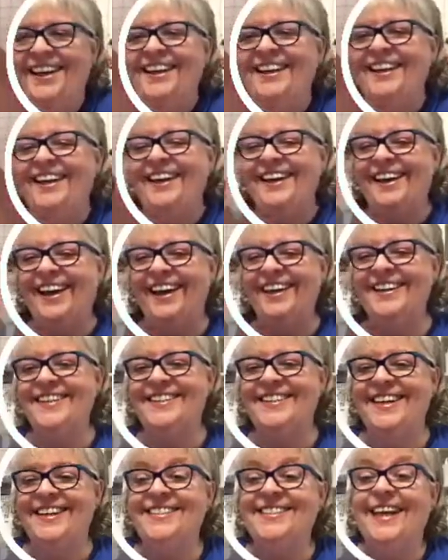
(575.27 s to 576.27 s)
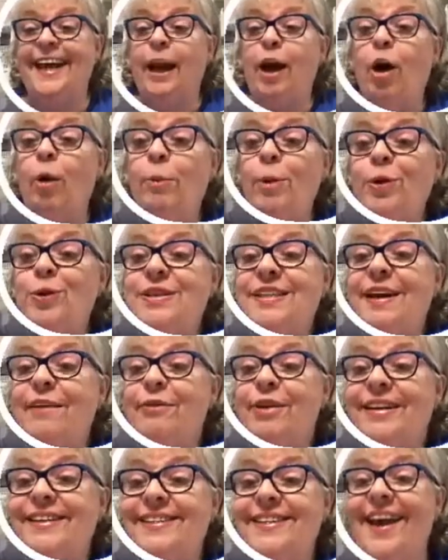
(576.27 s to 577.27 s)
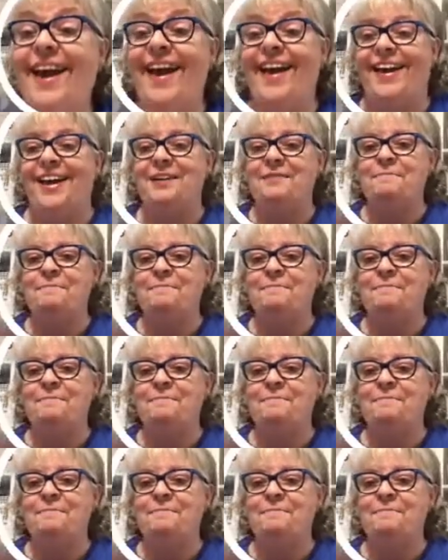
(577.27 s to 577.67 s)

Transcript: He kind of says that almost every day.